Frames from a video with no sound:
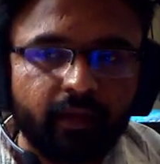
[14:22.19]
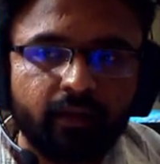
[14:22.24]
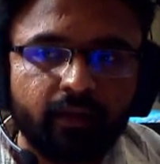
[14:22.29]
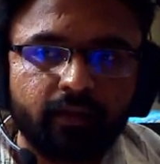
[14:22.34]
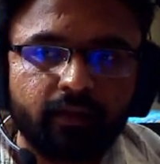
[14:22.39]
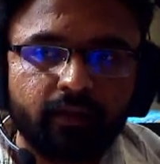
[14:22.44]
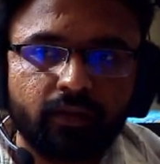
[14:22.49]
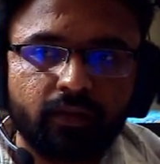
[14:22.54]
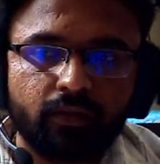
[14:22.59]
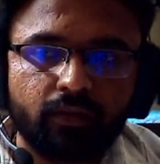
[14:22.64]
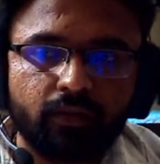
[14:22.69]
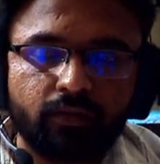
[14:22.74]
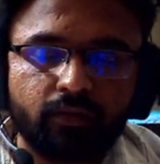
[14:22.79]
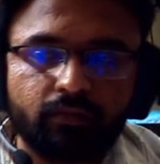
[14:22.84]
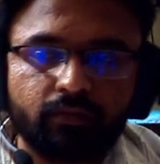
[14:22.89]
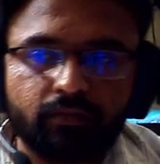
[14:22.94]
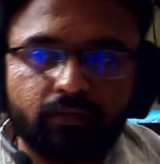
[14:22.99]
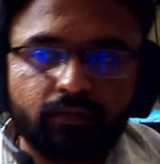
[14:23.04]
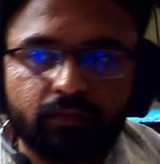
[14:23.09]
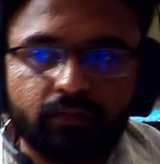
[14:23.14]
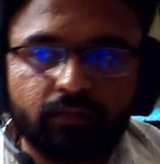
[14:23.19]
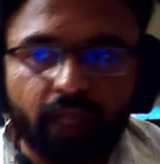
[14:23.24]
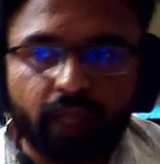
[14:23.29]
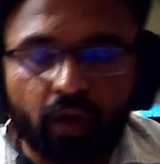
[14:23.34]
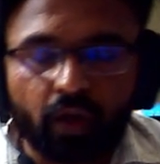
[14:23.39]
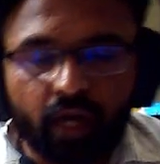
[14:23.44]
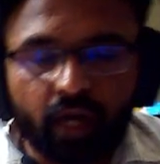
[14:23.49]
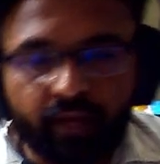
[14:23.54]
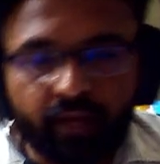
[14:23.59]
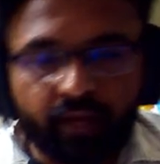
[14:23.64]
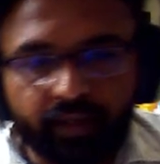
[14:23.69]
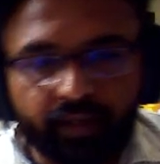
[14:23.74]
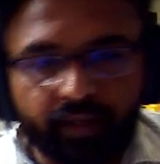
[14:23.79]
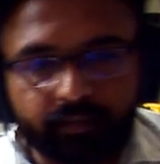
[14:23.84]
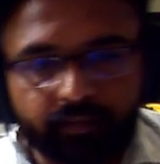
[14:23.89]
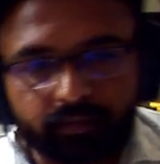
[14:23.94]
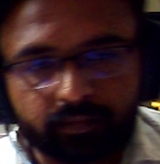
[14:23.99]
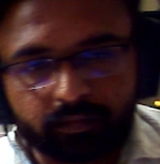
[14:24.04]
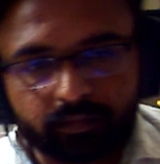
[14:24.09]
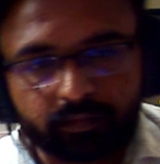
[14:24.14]
So they are all having,
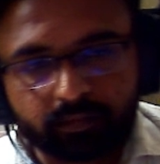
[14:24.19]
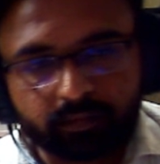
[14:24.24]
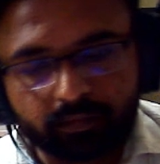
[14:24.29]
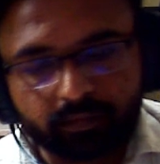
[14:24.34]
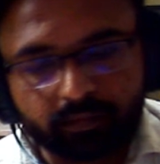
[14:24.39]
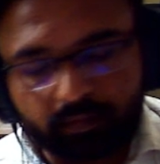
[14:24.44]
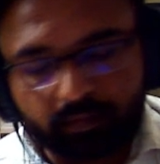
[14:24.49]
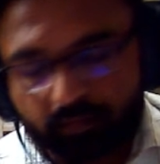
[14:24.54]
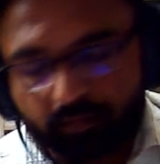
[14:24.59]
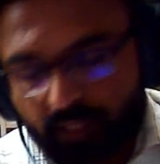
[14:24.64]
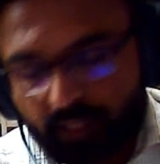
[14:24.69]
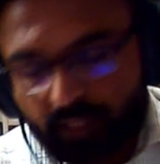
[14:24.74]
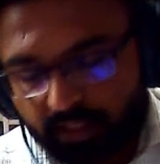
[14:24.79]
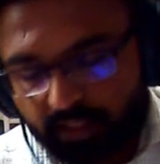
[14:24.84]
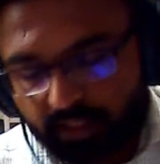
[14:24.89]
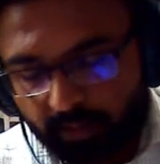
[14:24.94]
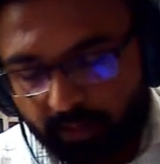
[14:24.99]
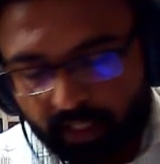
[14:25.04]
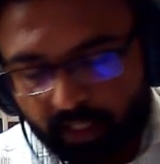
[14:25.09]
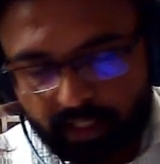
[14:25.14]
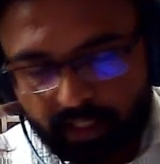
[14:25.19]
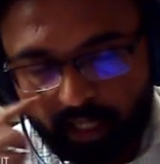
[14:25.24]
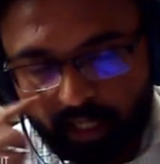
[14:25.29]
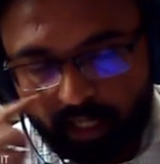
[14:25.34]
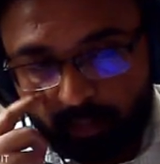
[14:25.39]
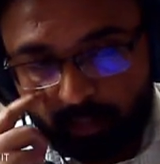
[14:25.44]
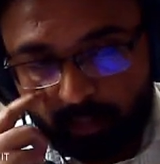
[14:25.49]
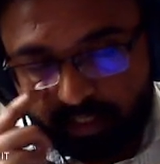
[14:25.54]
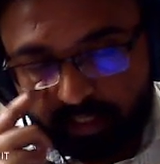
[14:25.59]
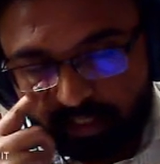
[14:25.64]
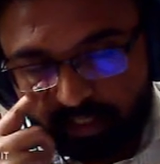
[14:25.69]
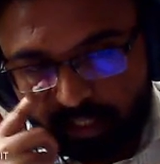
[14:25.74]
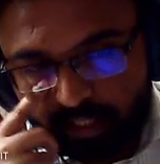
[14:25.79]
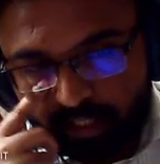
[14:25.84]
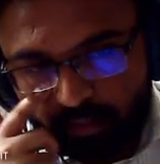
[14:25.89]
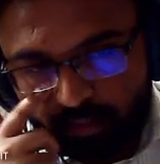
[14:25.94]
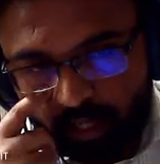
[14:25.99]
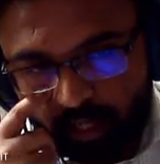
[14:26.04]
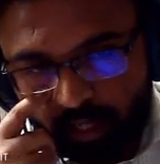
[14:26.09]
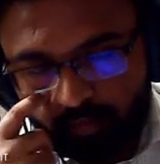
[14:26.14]
similarly the LPGs that you
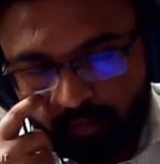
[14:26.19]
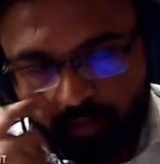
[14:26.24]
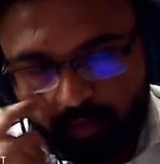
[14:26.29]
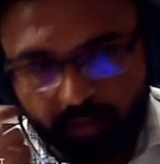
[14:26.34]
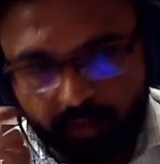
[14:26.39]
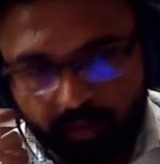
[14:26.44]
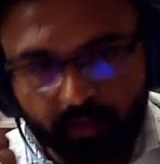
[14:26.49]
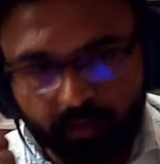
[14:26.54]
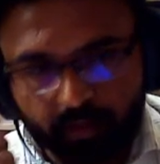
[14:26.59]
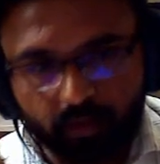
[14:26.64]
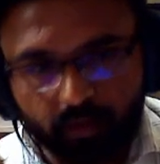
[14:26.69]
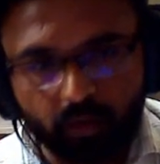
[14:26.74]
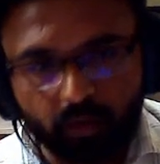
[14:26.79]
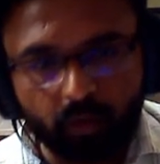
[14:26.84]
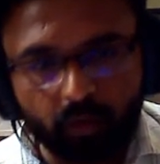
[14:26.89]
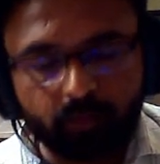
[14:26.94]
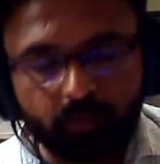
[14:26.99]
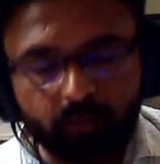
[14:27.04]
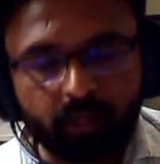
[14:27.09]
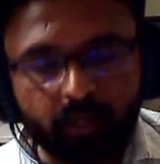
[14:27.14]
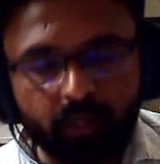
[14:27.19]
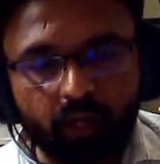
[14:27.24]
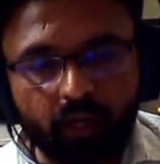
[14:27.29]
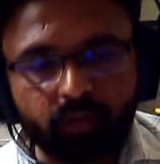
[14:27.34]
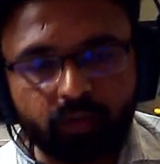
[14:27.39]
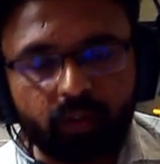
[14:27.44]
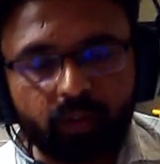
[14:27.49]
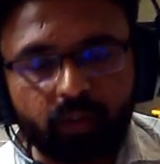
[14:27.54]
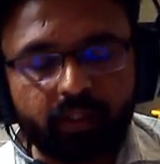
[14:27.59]
have in your home household,